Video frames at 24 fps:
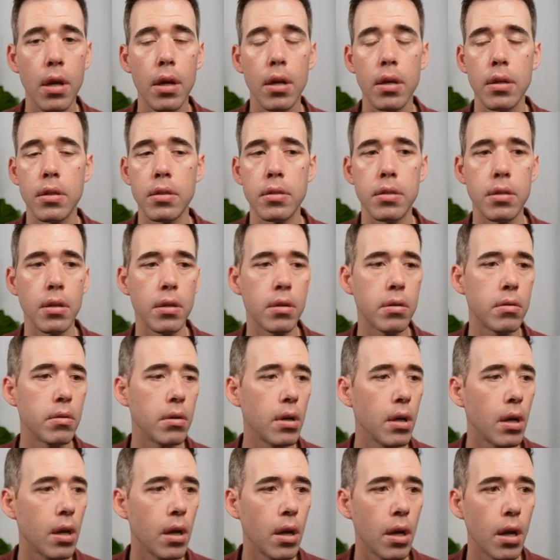so
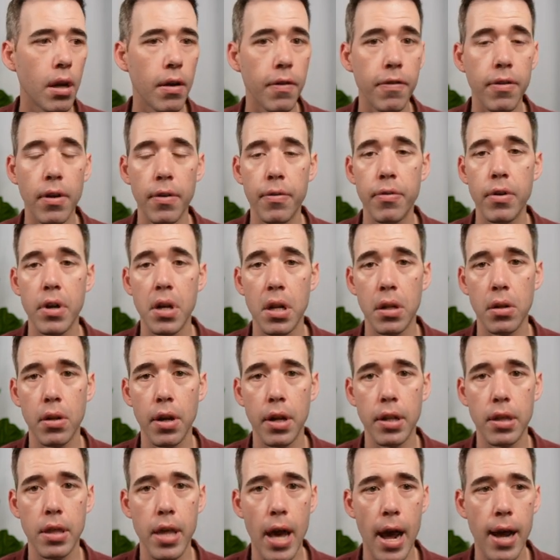feel free to look
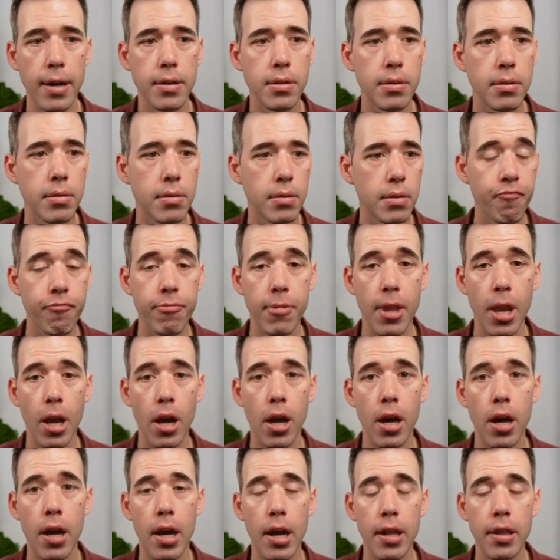at that.
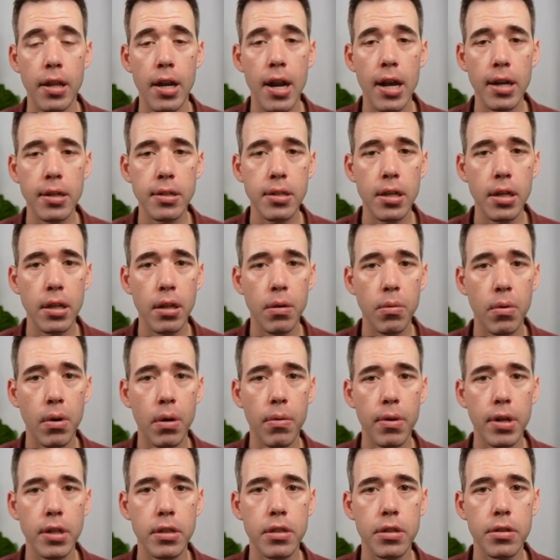And the next thing that we're
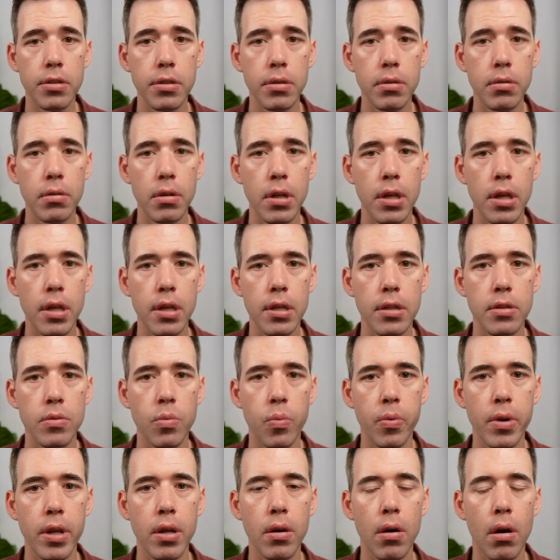going to do is
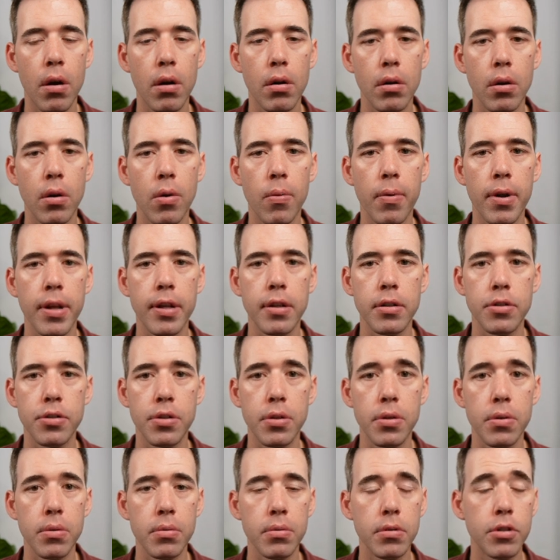we are going
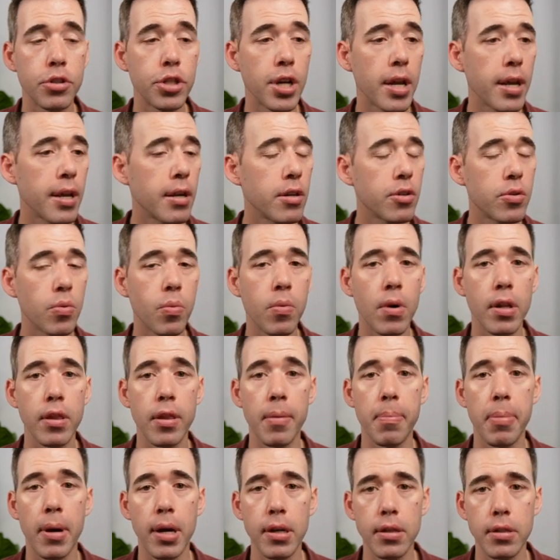to change what the
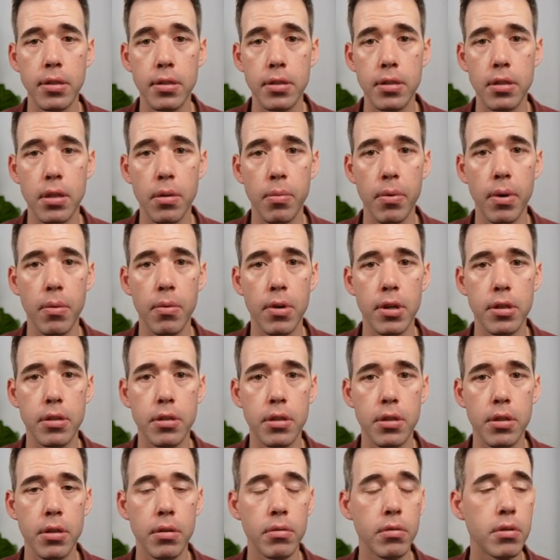buttons that we want to
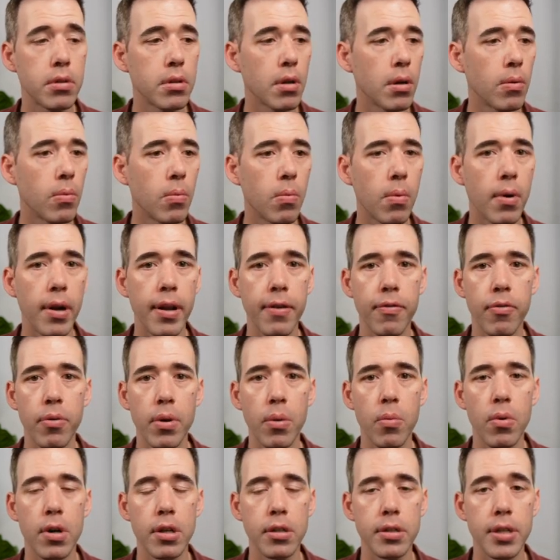do. So what if we
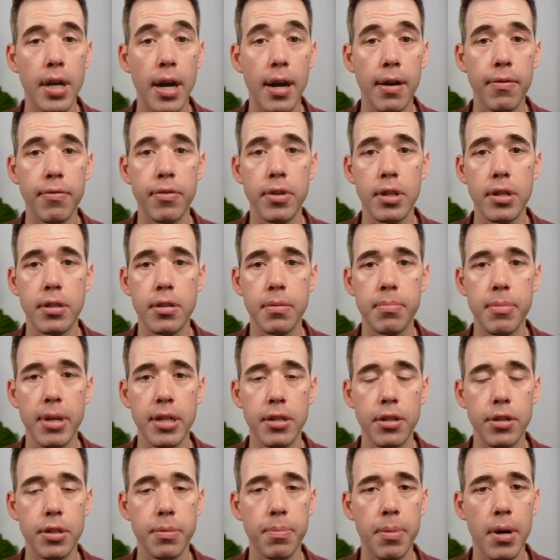want to have this
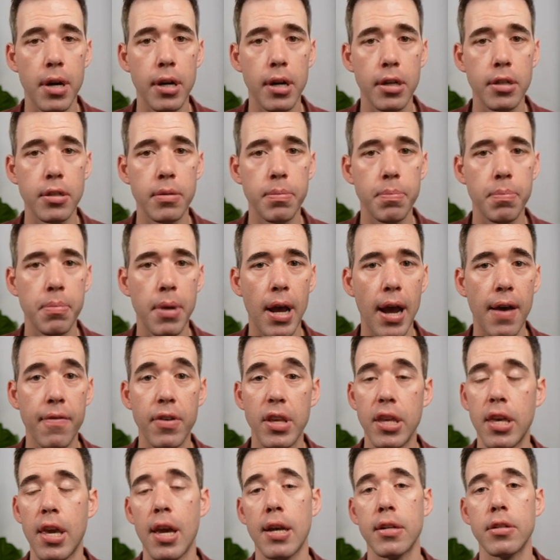message box have a
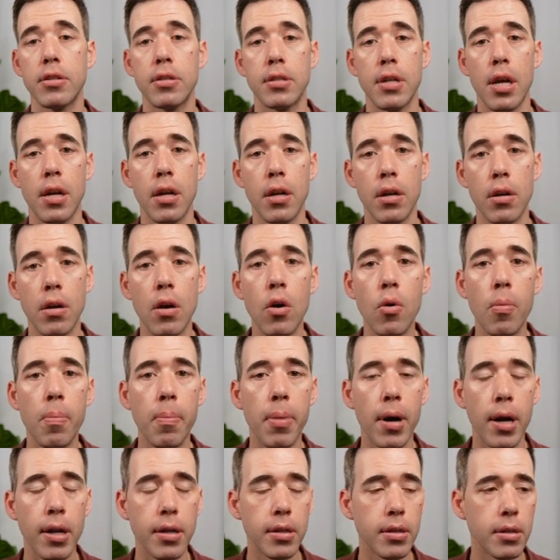yes and a no
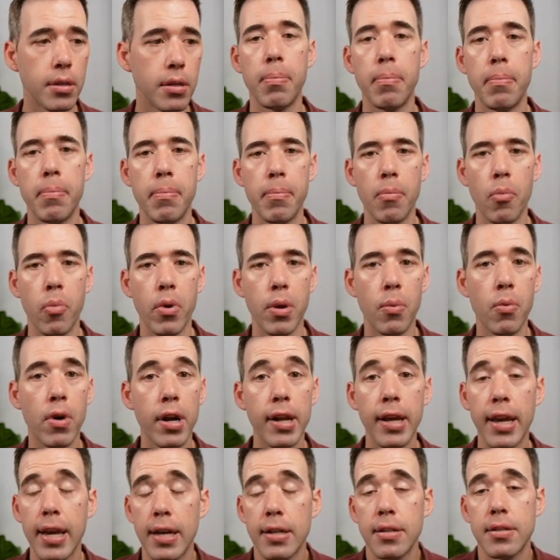button? We want to
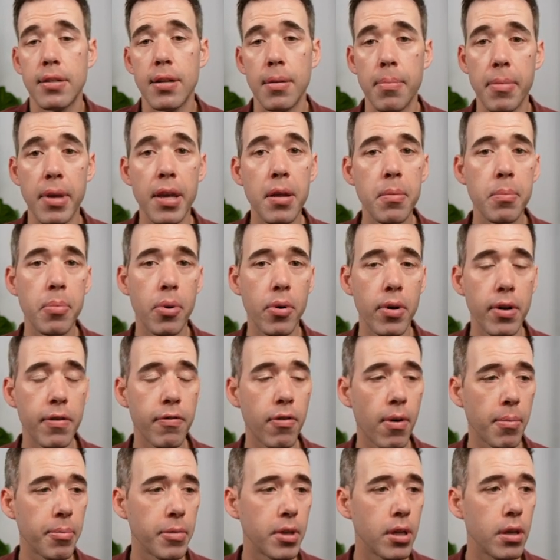get some input
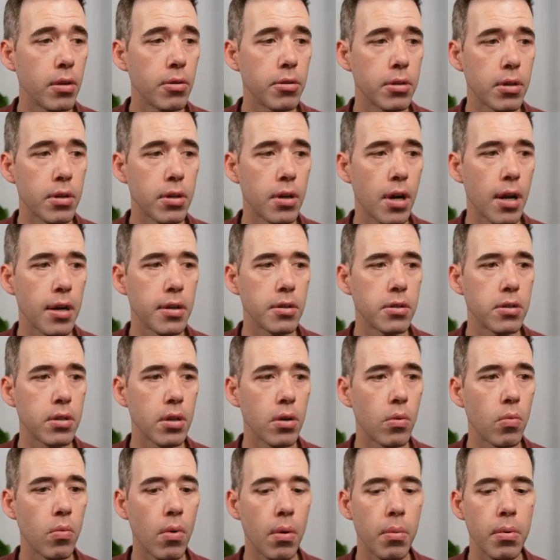from the user. And so
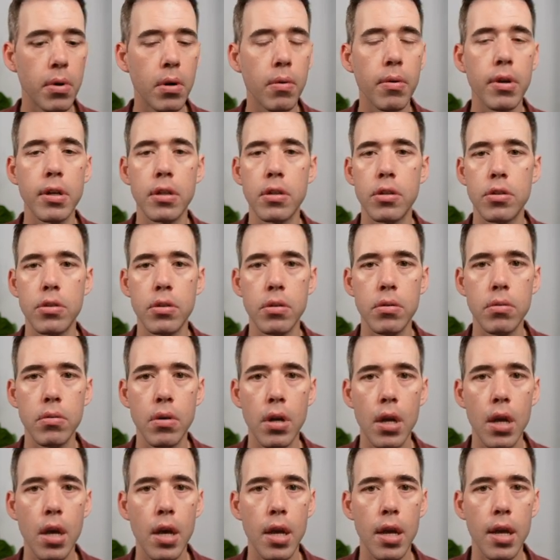what we're going to do
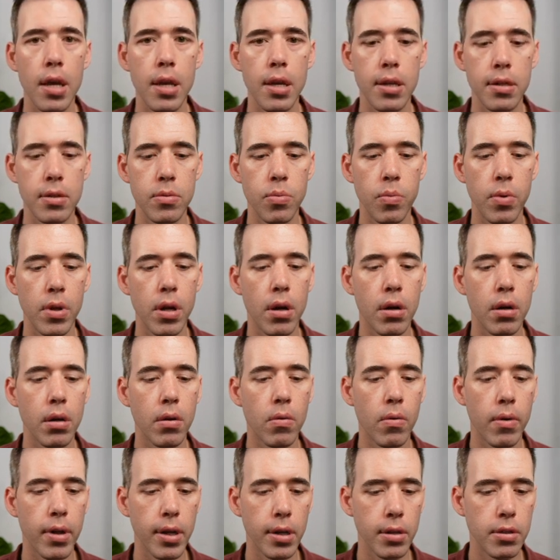is we are
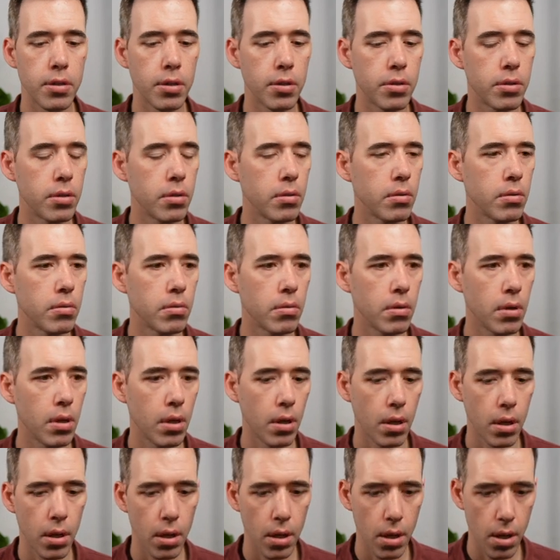going to do
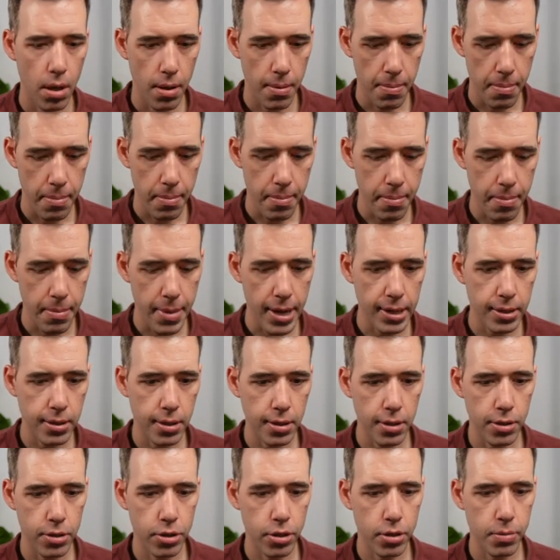
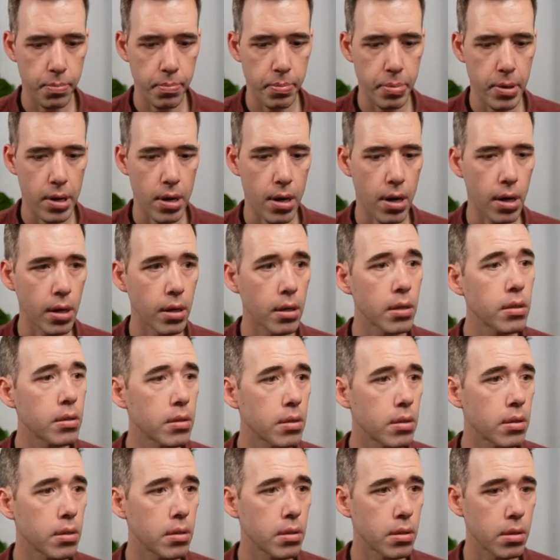
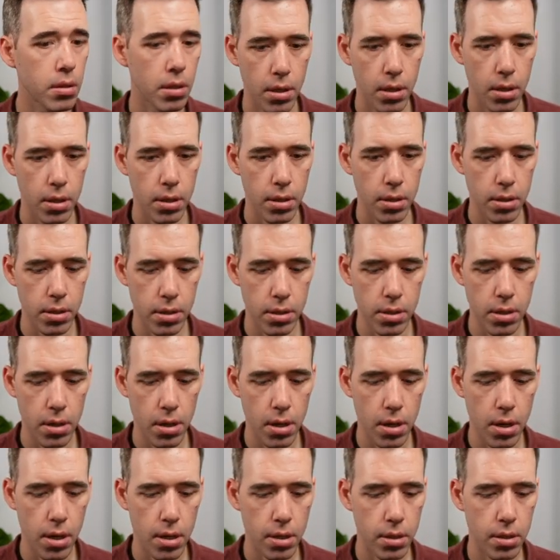
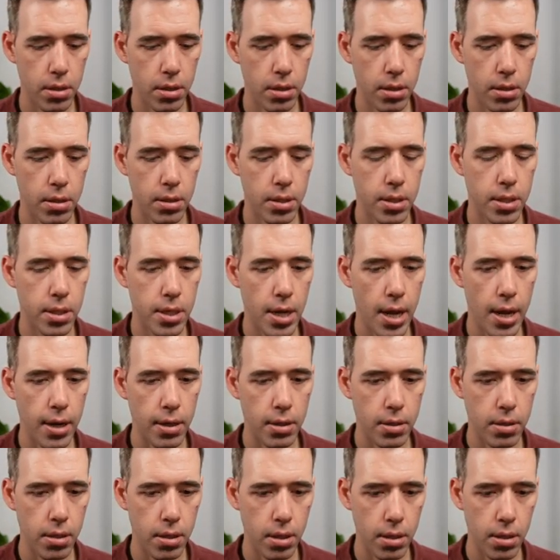
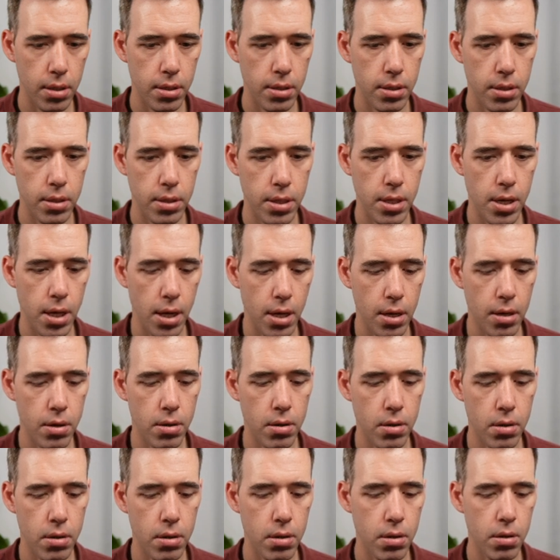
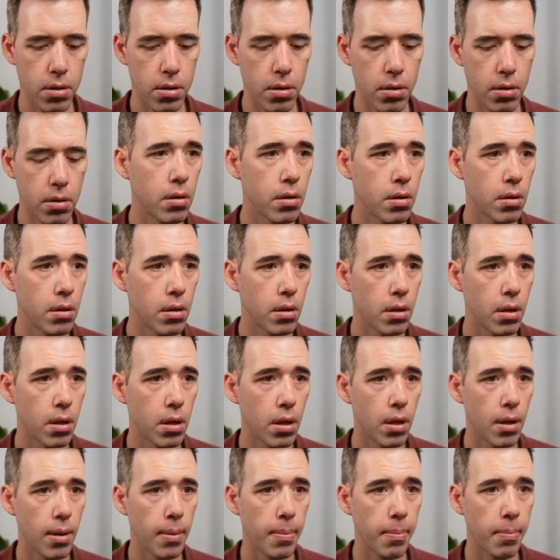
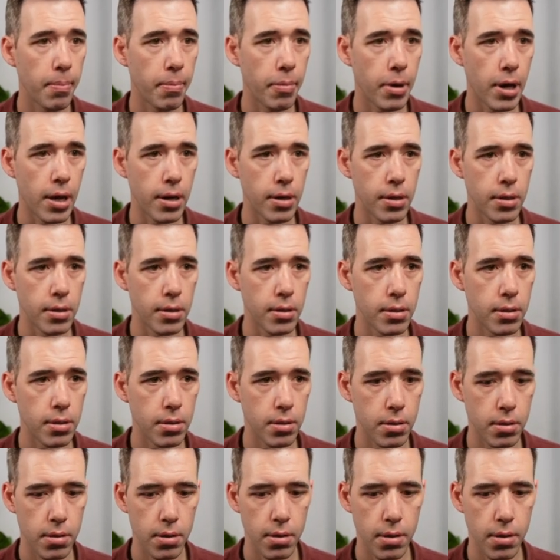MessageBox.setStandardButtons.